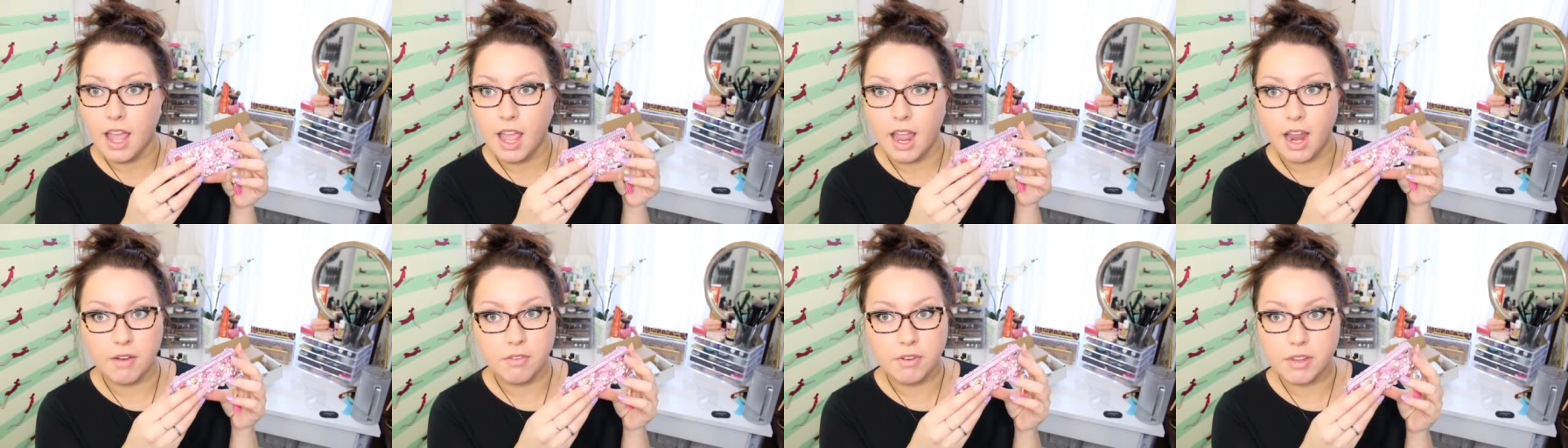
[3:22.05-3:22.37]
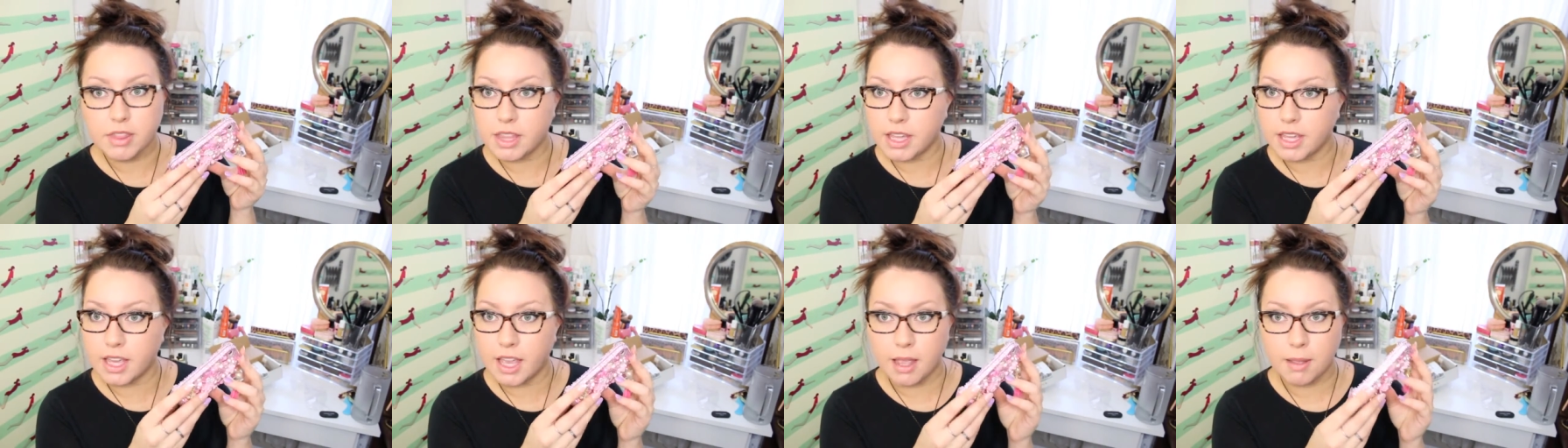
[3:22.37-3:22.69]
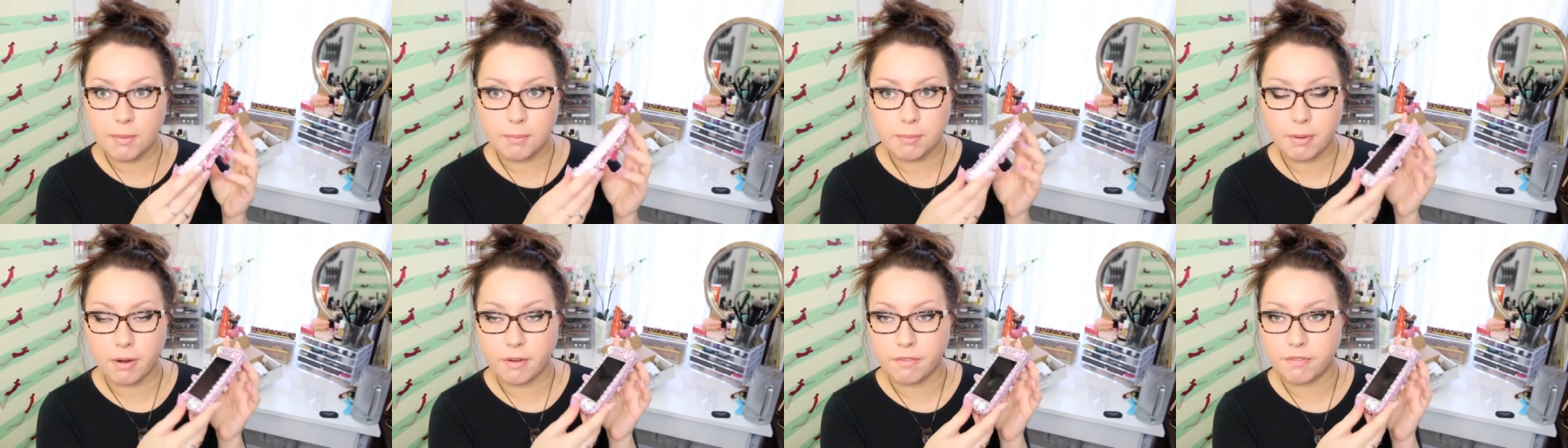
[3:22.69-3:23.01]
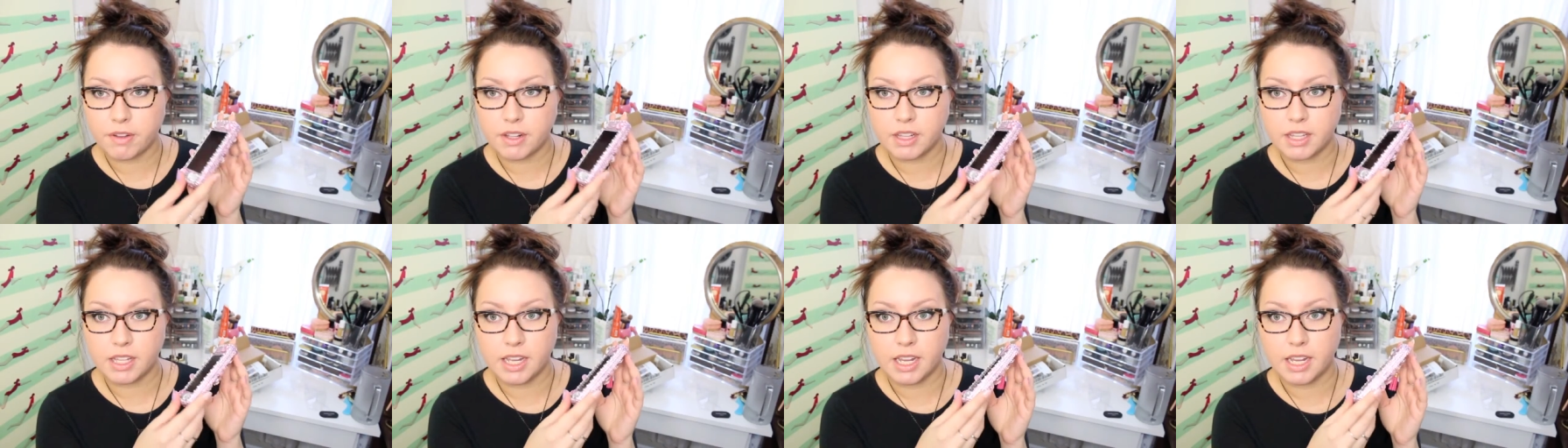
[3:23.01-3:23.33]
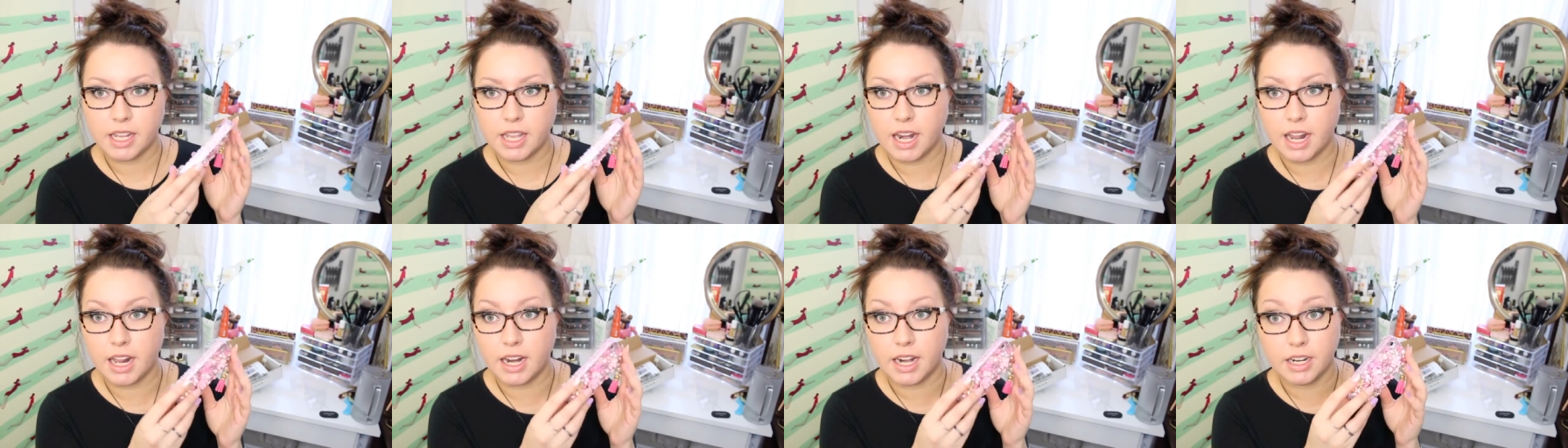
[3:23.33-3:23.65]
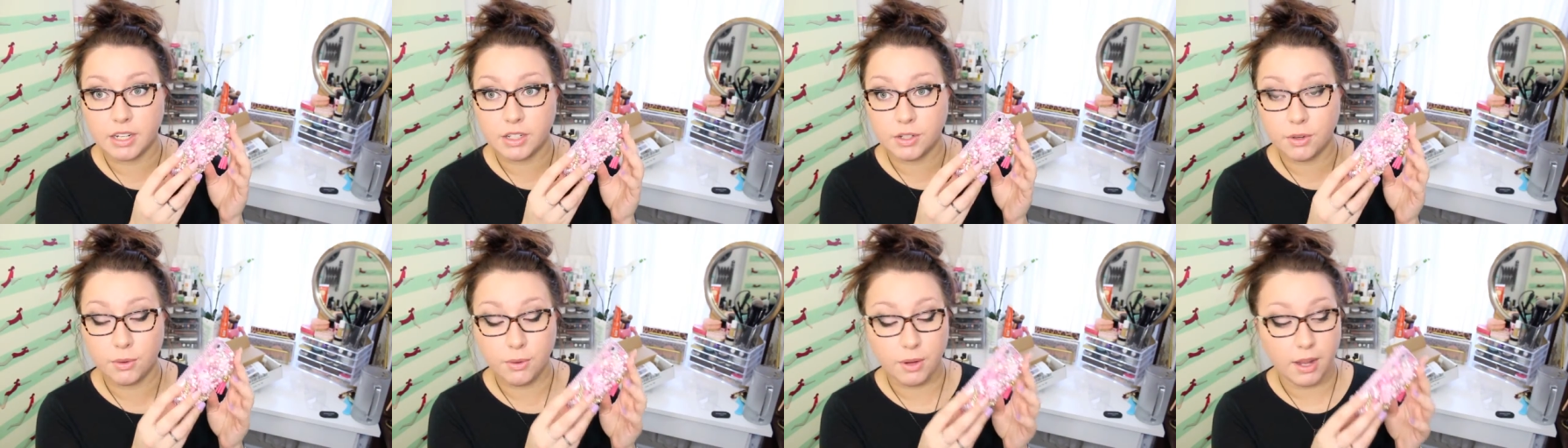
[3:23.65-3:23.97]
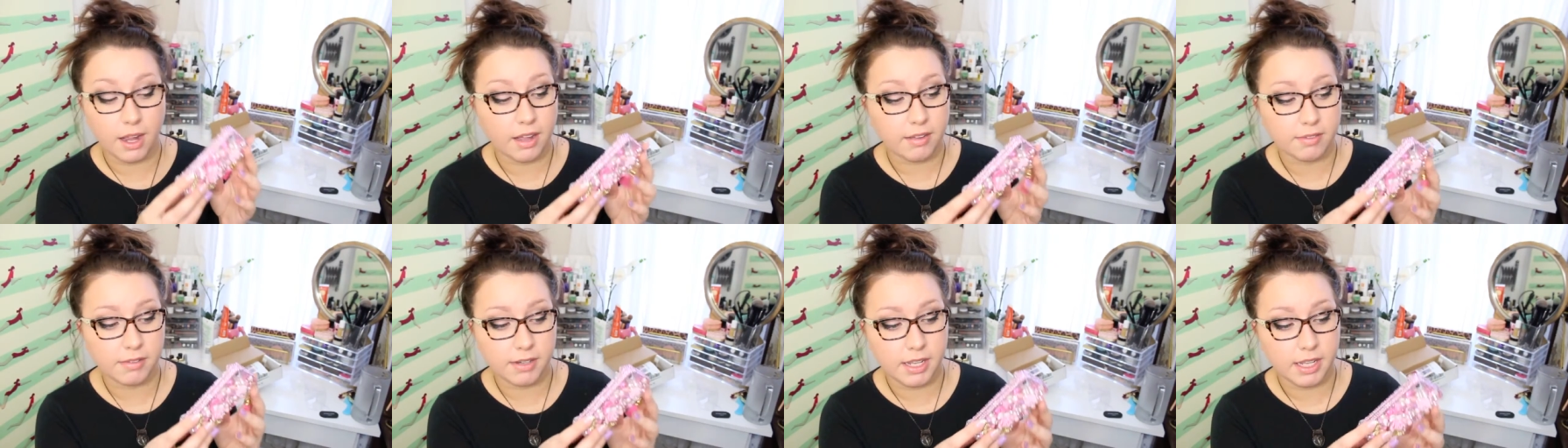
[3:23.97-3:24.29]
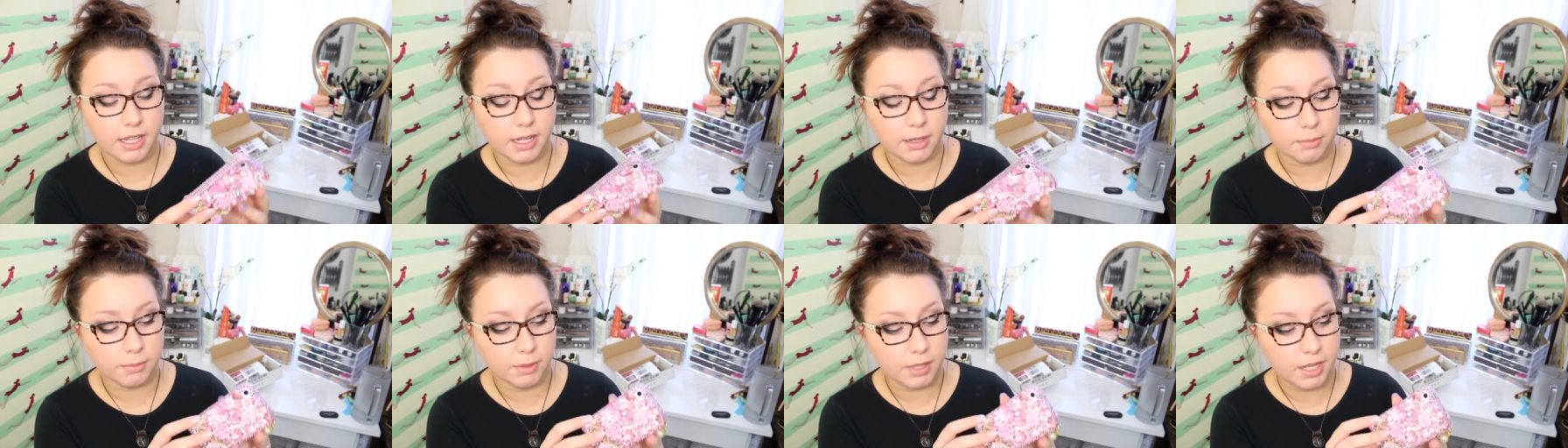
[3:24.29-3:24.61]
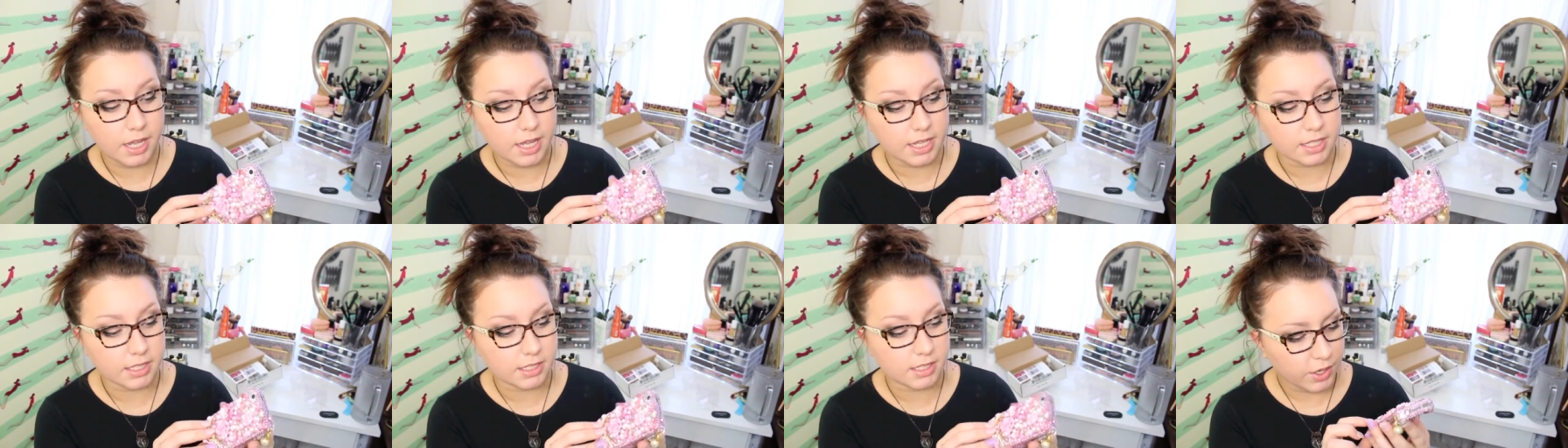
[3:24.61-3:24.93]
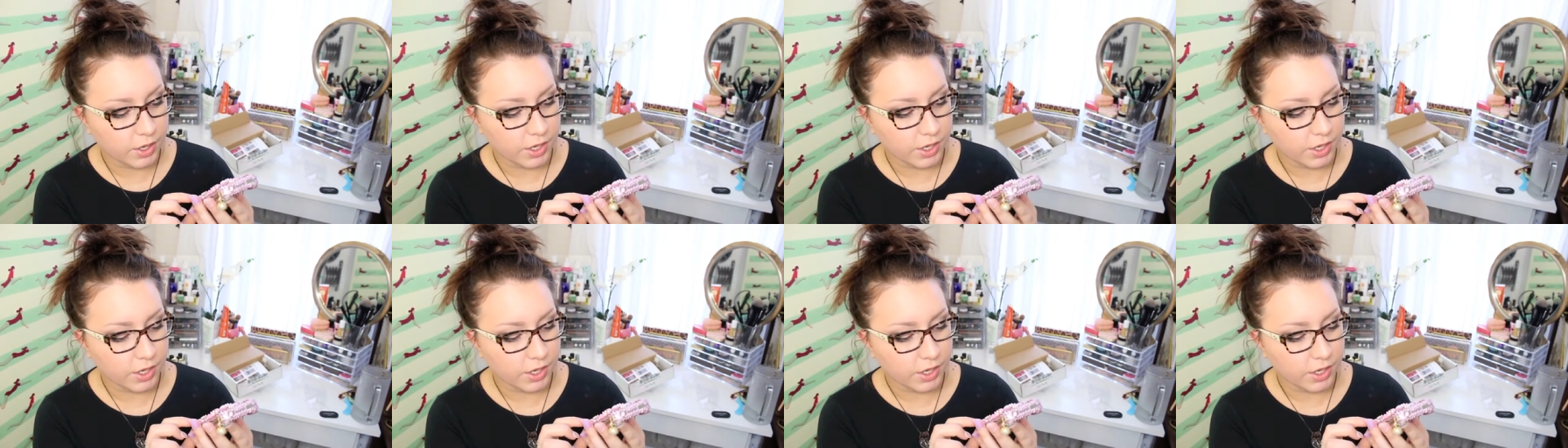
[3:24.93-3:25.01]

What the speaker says: everything came perfectly, and I don't have any complaints.